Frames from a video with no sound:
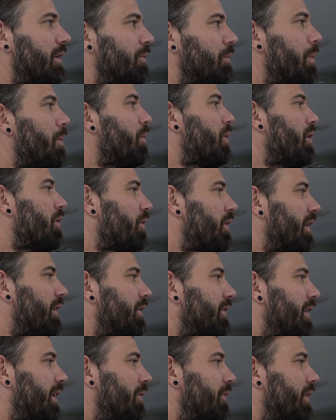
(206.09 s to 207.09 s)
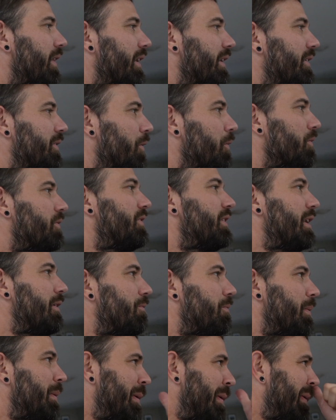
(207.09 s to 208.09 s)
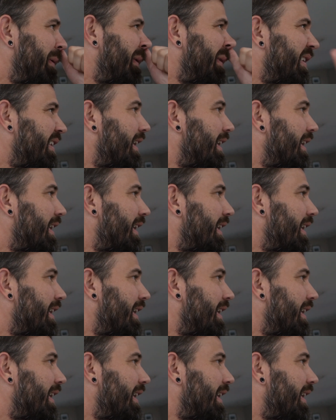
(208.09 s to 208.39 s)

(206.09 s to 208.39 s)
Remember how they, they like, don't smelly sniff... Smelly glue?